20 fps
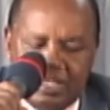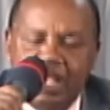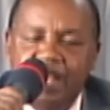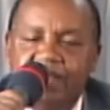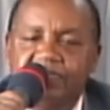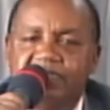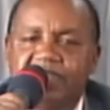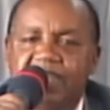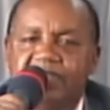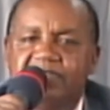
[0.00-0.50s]

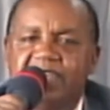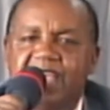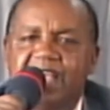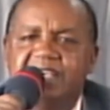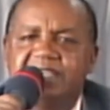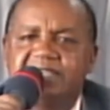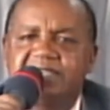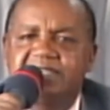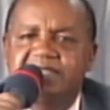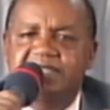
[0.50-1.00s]
And then there
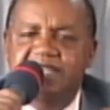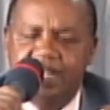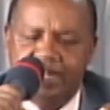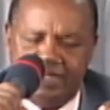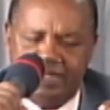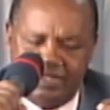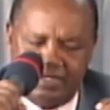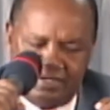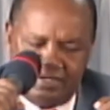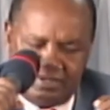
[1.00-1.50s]
is
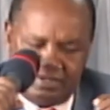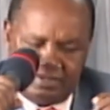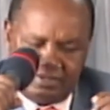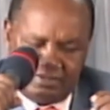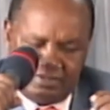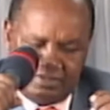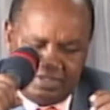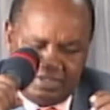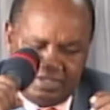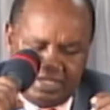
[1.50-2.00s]
sin
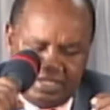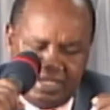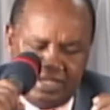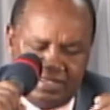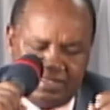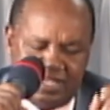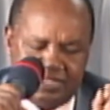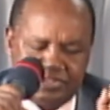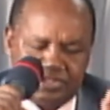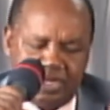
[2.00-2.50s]
in
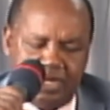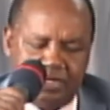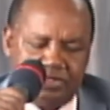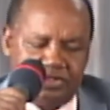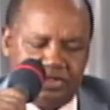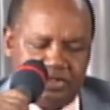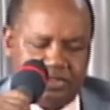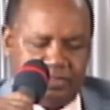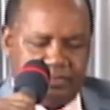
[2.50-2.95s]
the church.